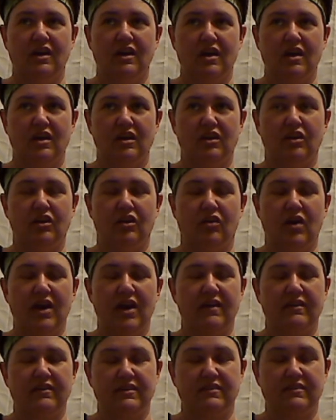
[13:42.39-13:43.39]
I
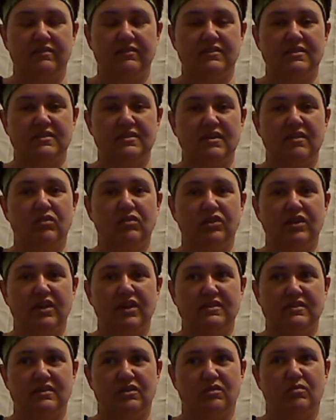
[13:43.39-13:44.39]
had several days
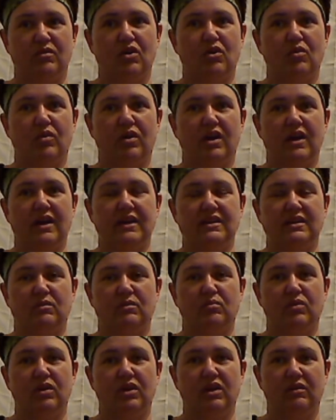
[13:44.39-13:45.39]
in a row where I did
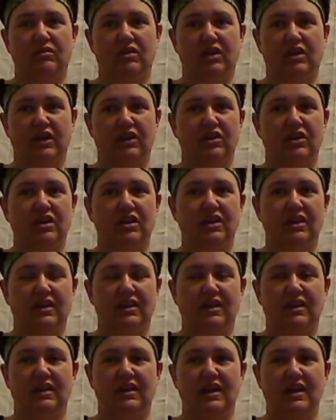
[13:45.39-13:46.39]
really, really good and
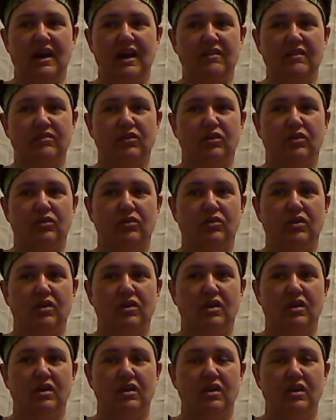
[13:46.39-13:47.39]
didn't have no
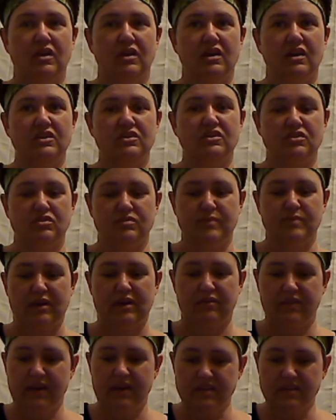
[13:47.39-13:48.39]
issues. Matter of
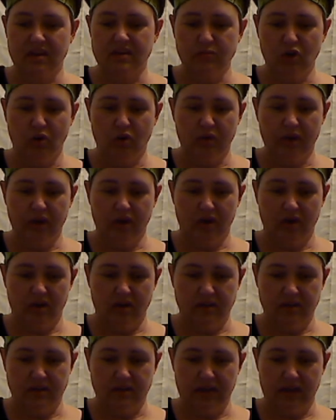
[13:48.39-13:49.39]
fact, I'm going on
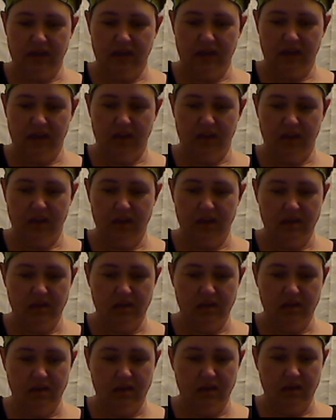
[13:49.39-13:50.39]
day
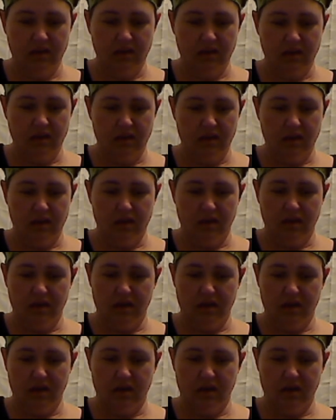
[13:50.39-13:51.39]

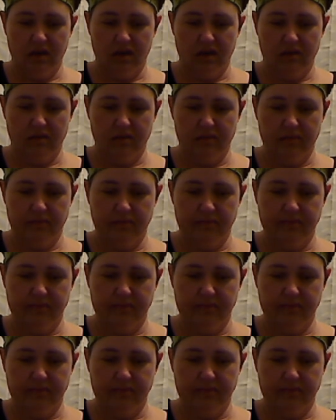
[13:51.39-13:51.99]
9